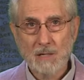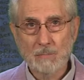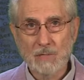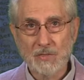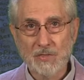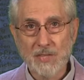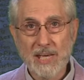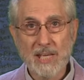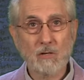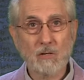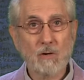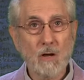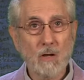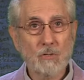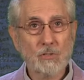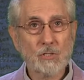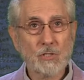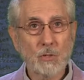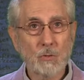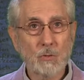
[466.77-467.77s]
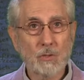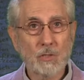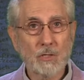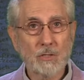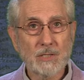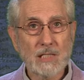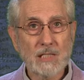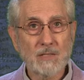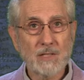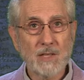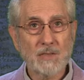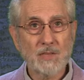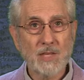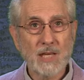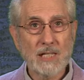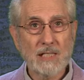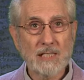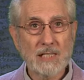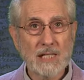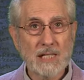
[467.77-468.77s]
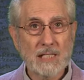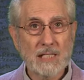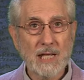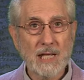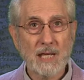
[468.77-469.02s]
but they are also learning that they need